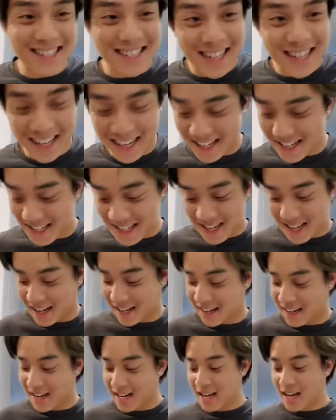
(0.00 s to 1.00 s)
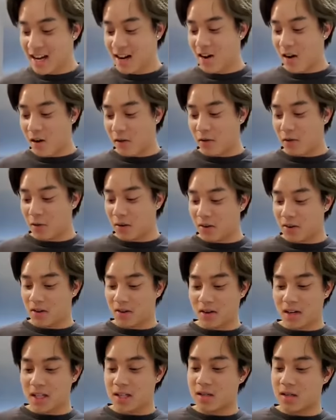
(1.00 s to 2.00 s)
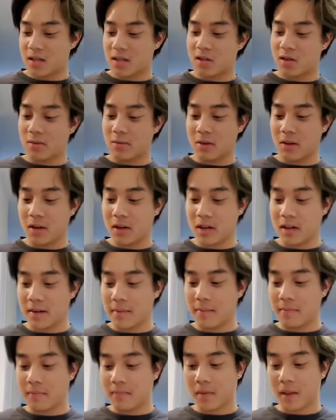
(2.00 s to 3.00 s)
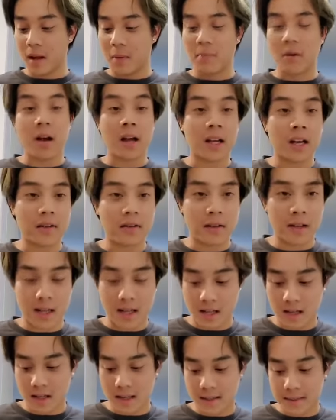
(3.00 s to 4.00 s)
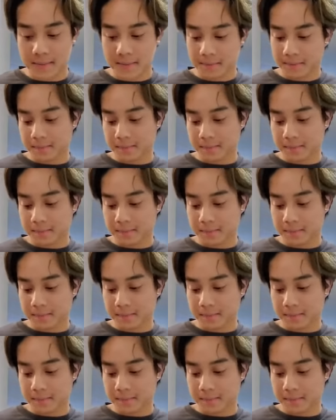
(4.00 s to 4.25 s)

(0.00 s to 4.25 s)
just kidding, just kidding. No, for real though, it's, it's super good. i probably give it like a